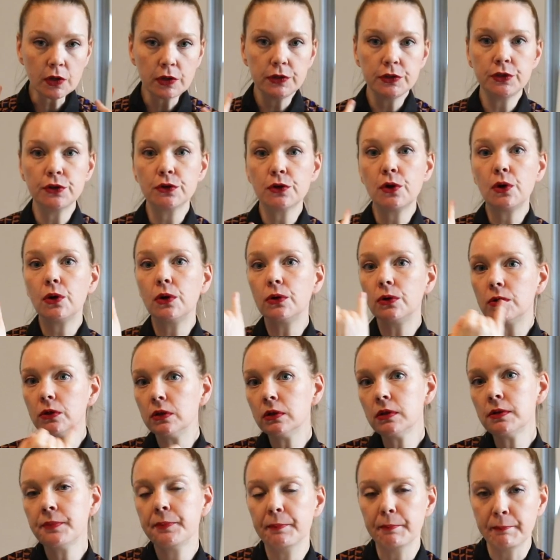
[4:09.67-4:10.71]
Your
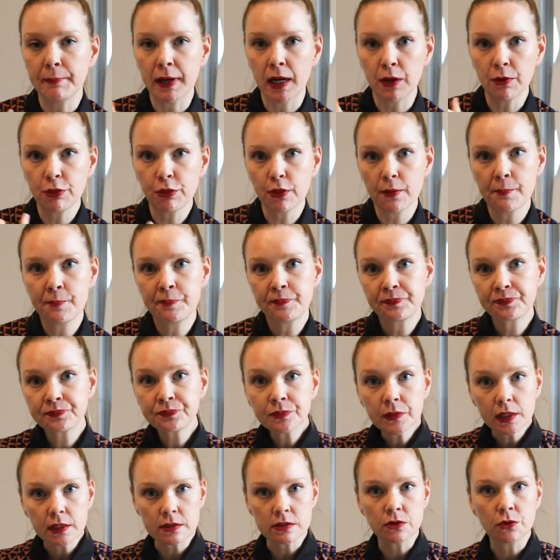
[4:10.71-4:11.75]
whole mouth
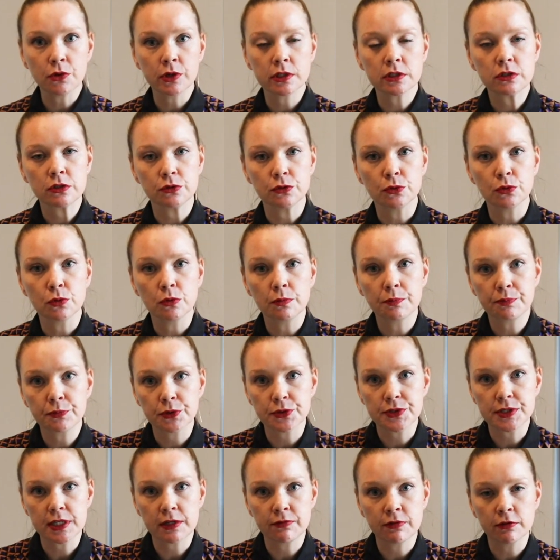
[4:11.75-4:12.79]
is going to
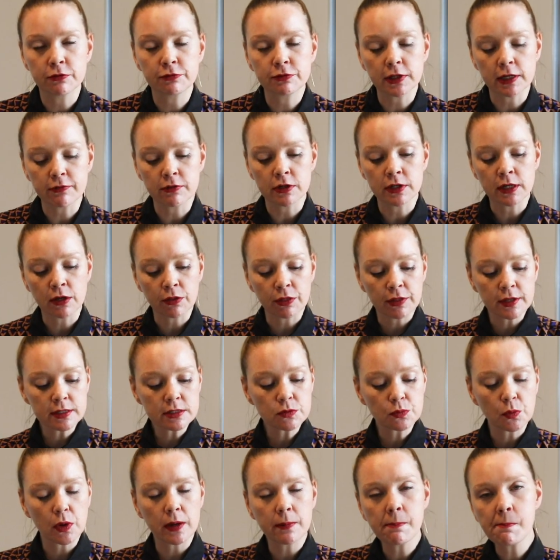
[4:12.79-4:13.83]
perceive the flavor. Now
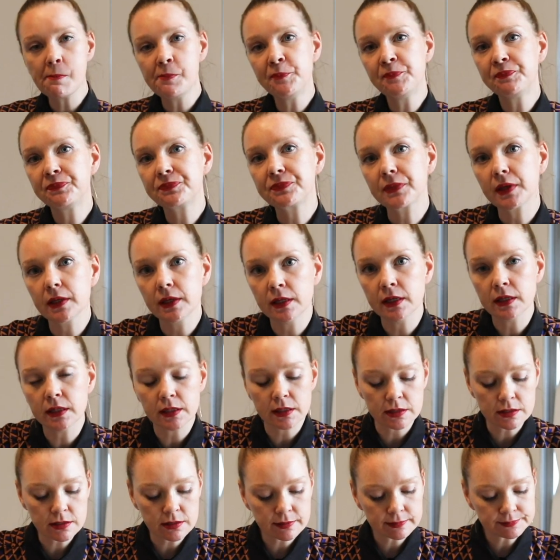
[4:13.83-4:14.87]
this one
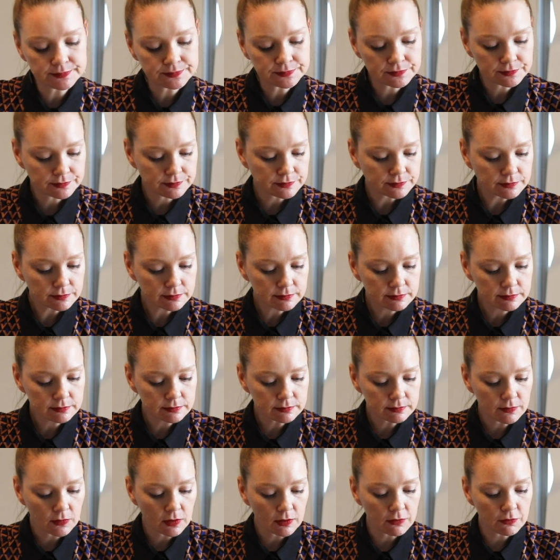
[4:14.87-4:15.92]
is
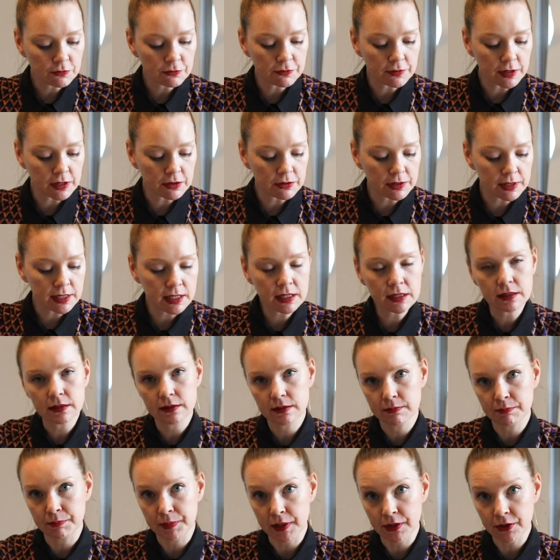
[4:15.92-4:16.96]
very
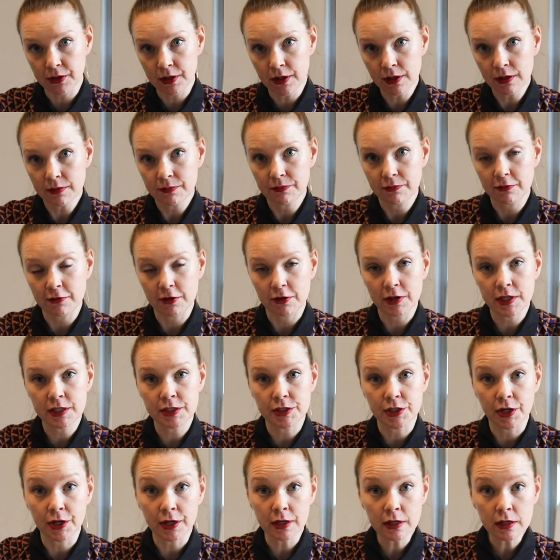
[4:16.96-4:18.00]
bitter, very
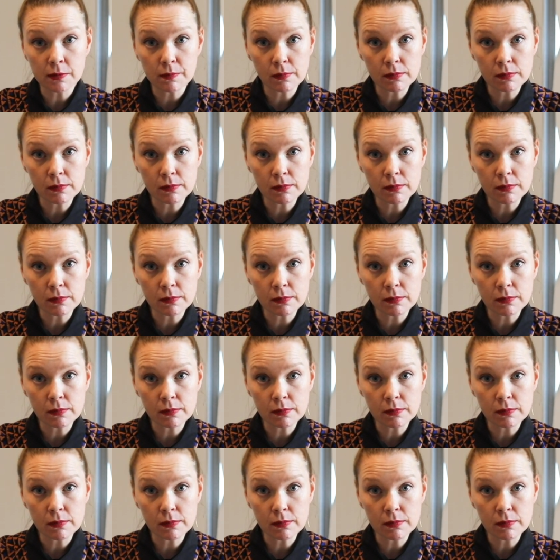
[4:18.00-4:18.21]
dark,